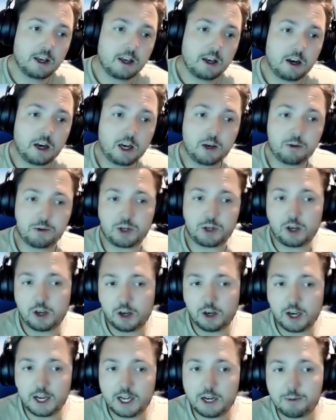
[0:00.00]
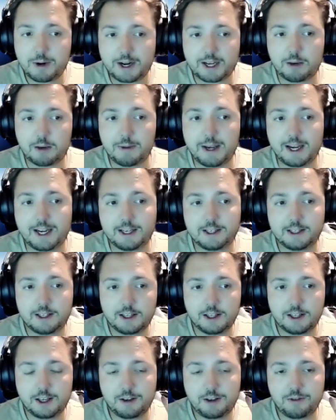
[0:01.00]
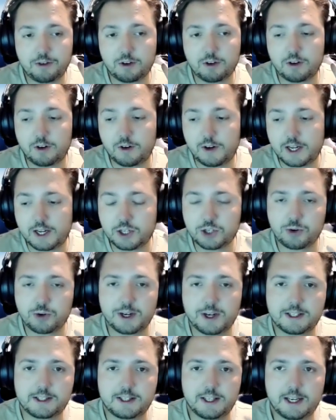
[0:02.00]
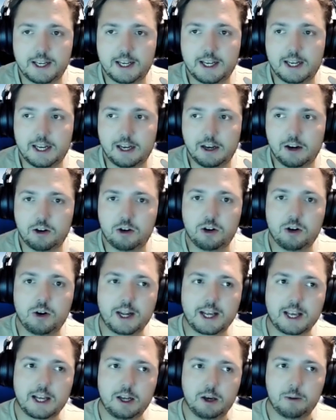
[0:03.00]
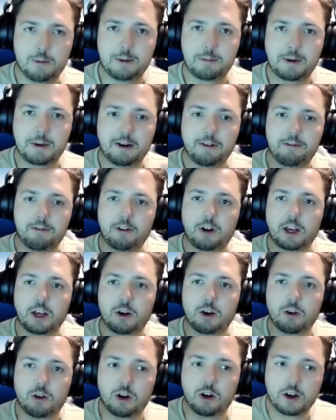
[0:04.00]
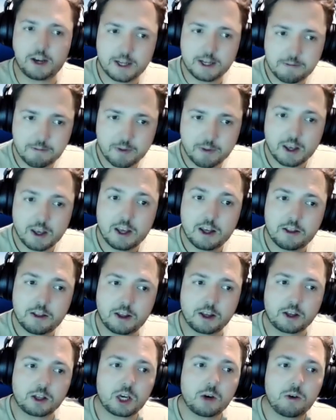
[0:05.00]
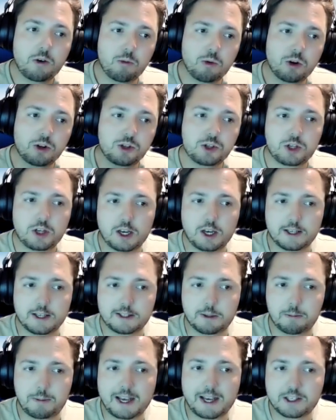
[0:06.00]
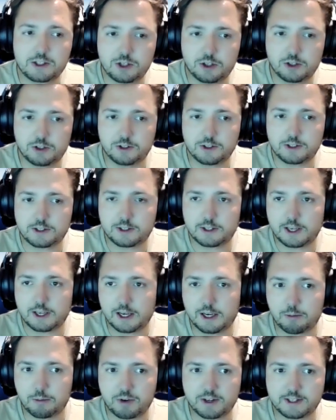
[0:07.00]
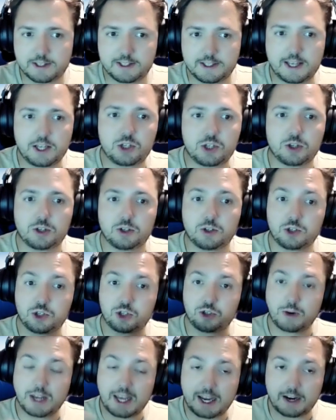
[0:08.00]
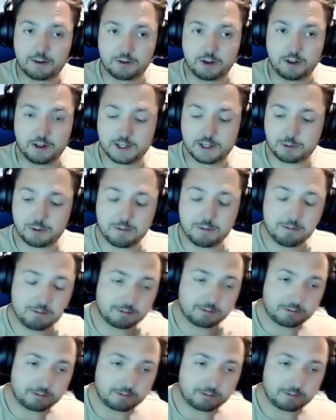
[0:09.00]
I would highly recommend, if you're interested in learning a little bit about flying online, then go and watch Sebastian's presentation straight after this one.